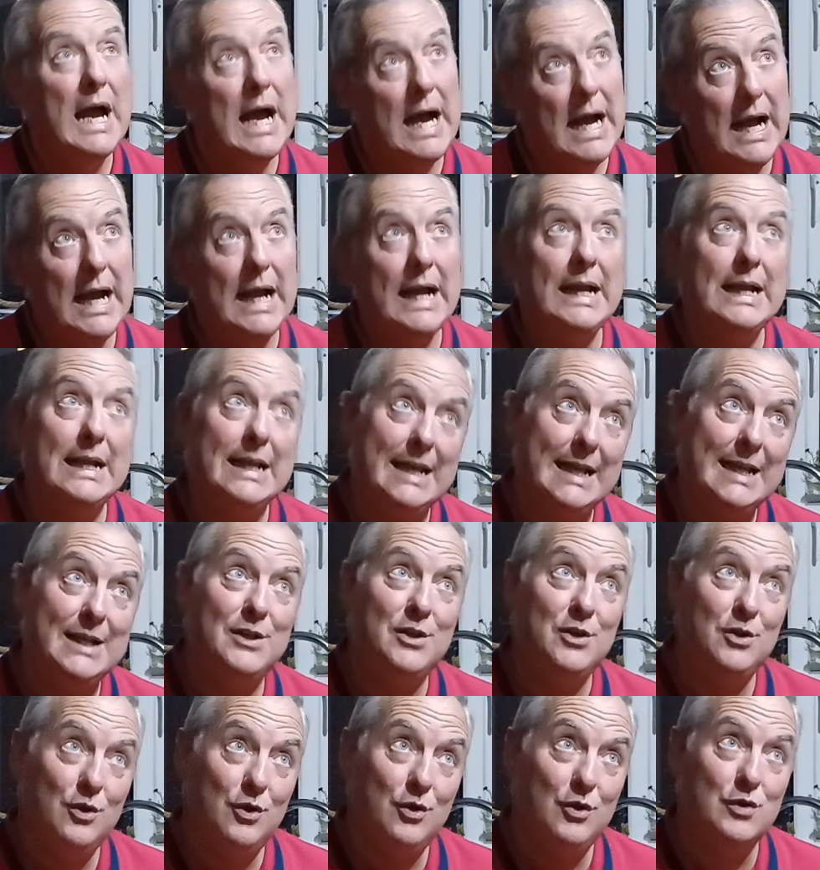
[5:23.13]
I need to
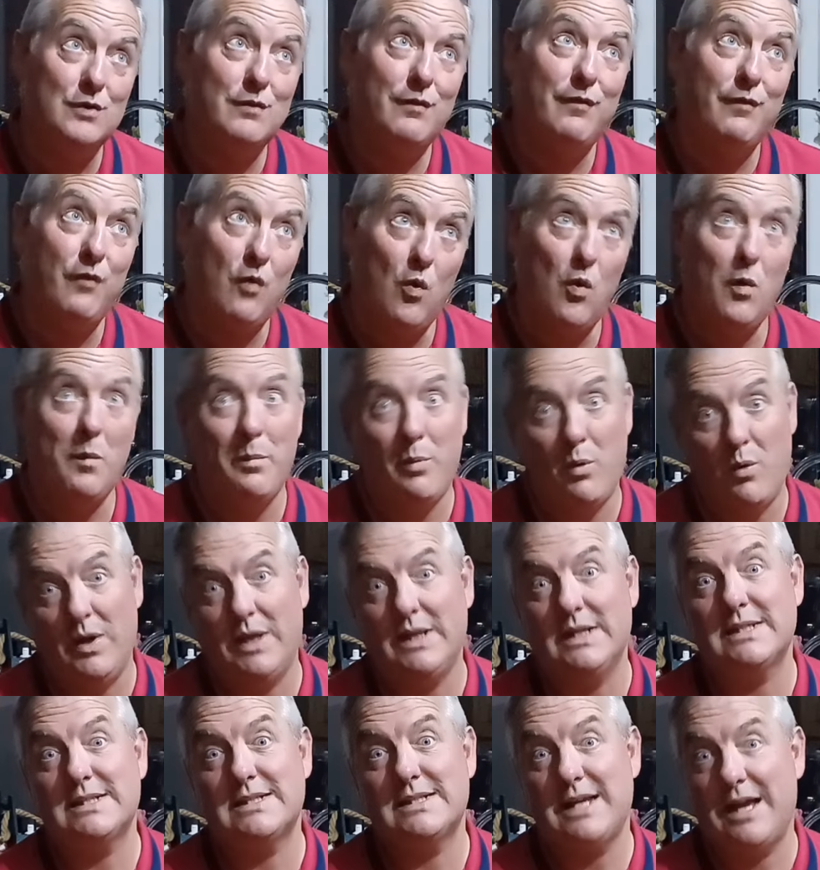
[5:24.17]
use
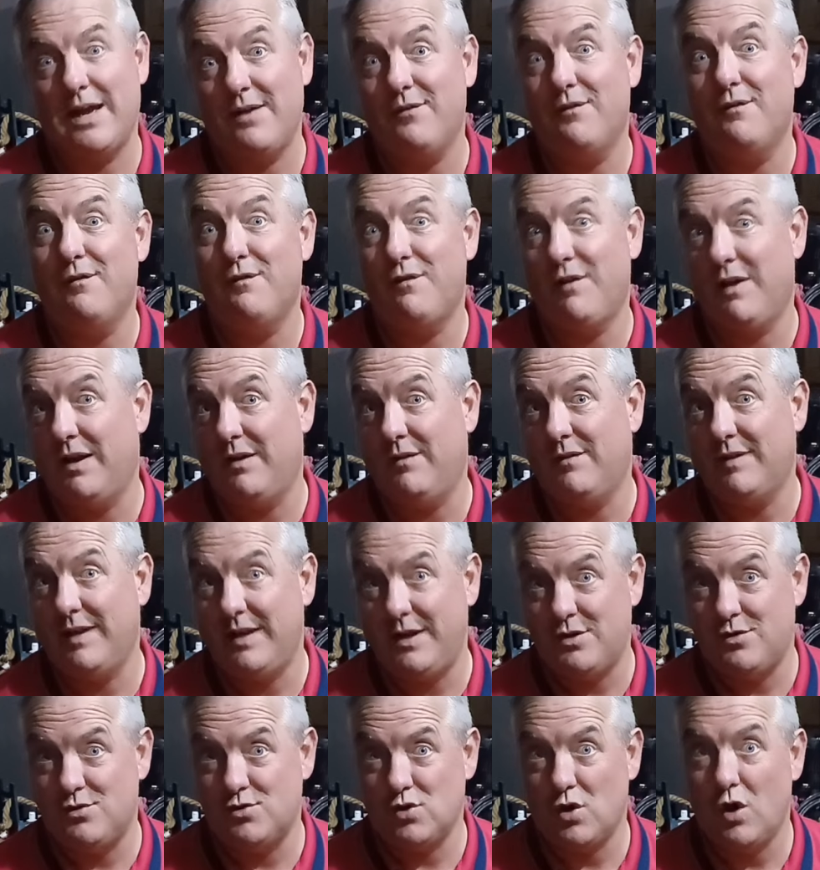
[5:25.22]
4.75
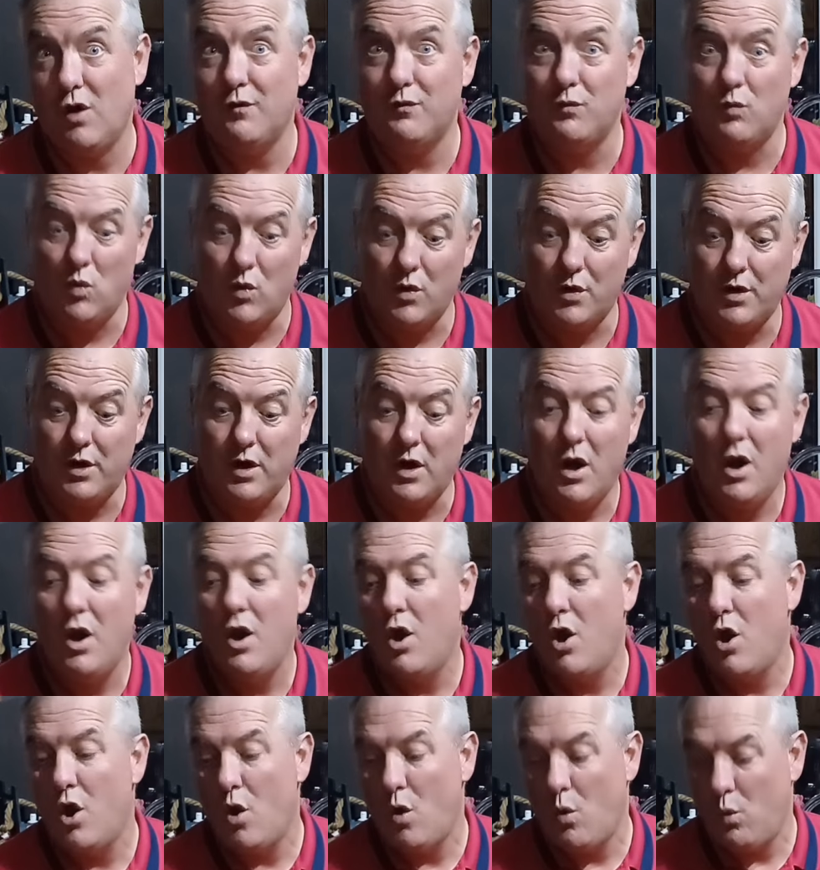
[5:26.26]
litres of water
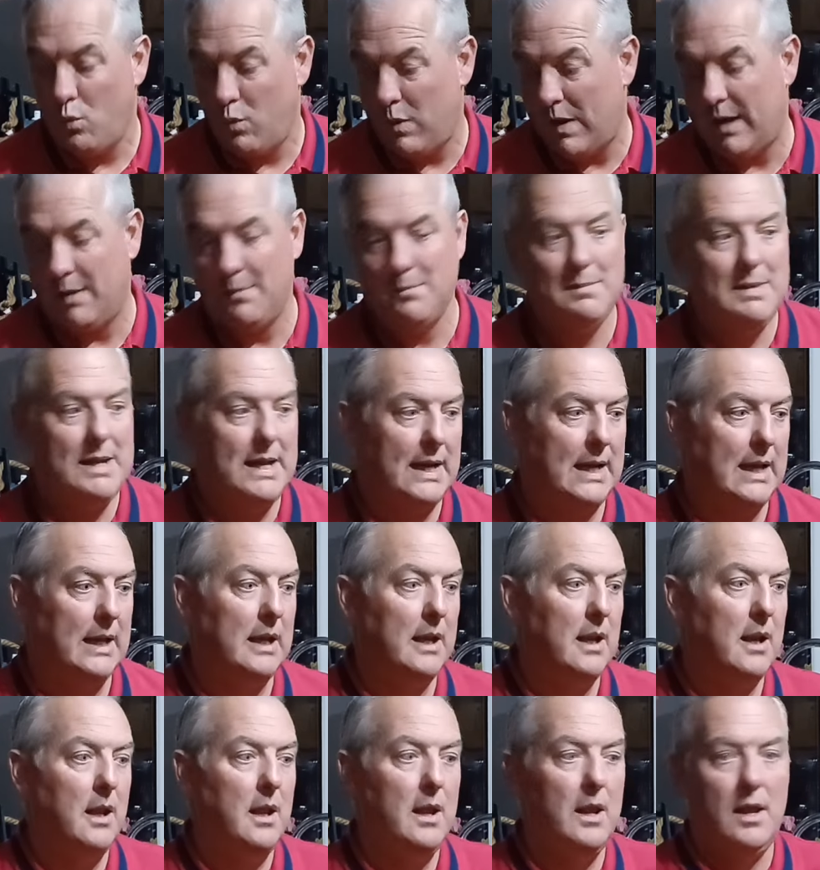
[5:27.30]
when I'm
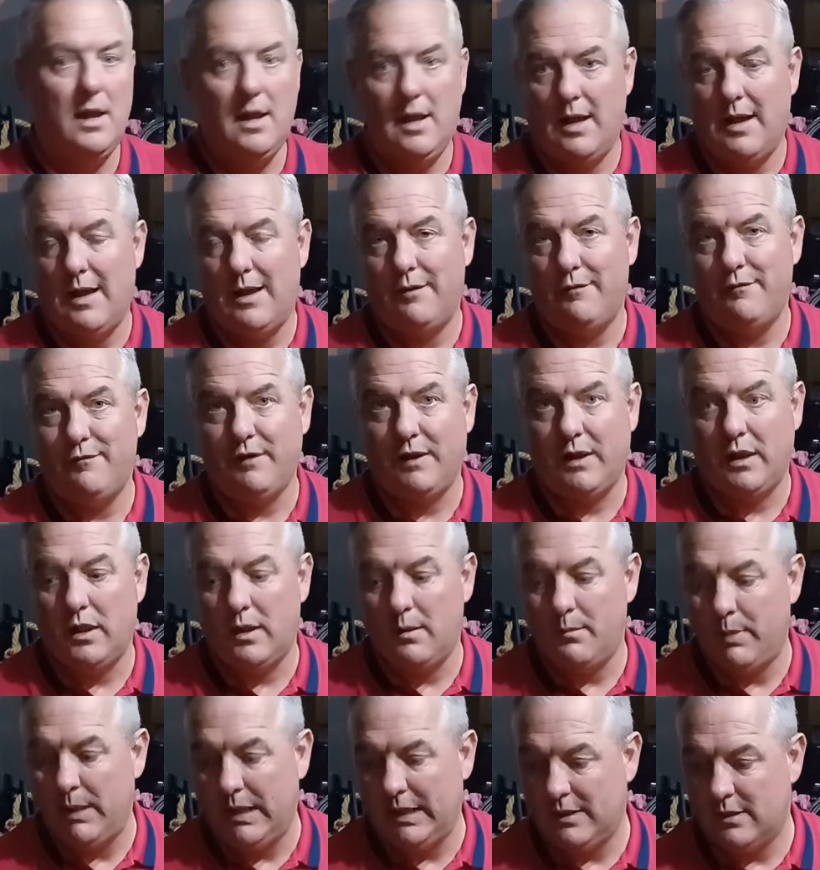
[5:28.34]
making and filling the
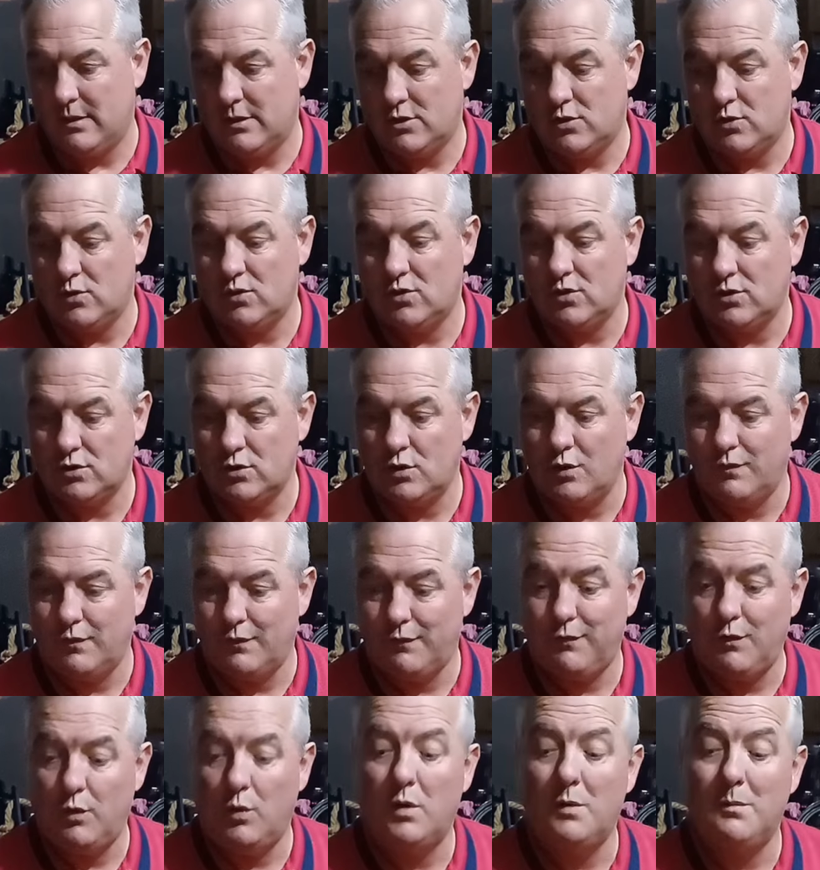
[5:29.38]
pinter so it doesn't
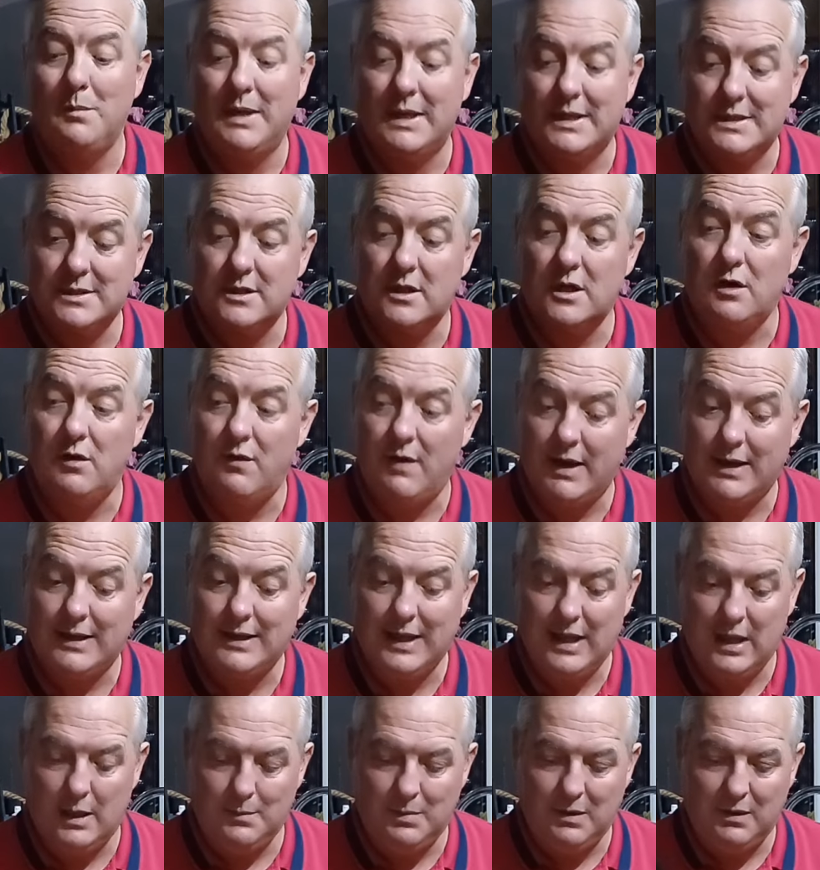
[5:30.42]
overflow. It makes the correct
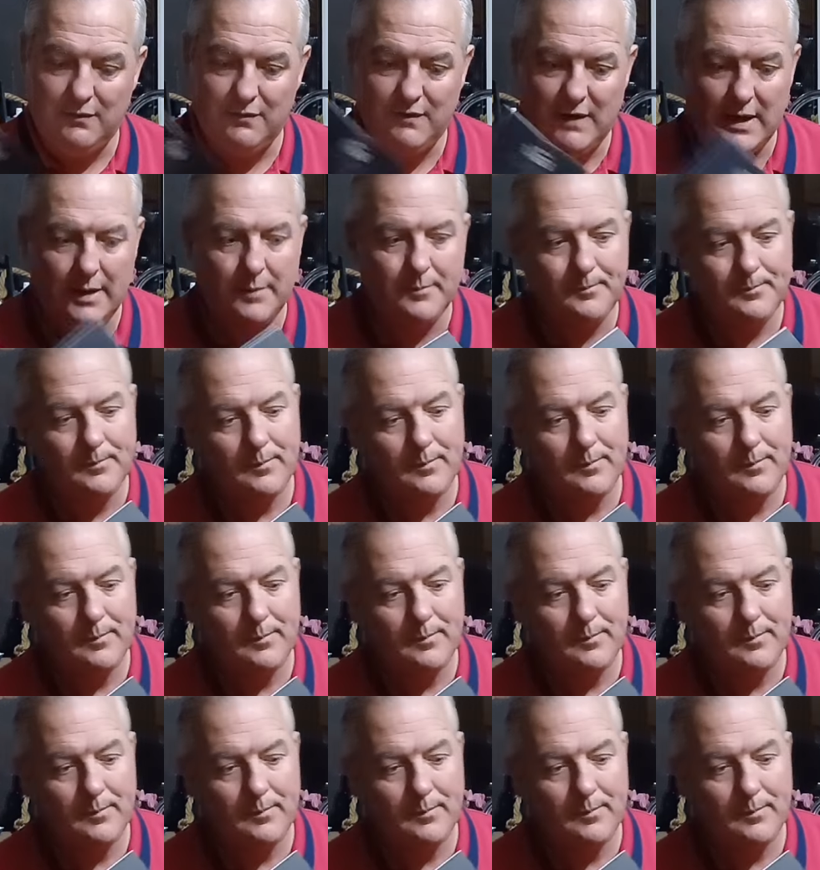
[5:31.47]
ABV.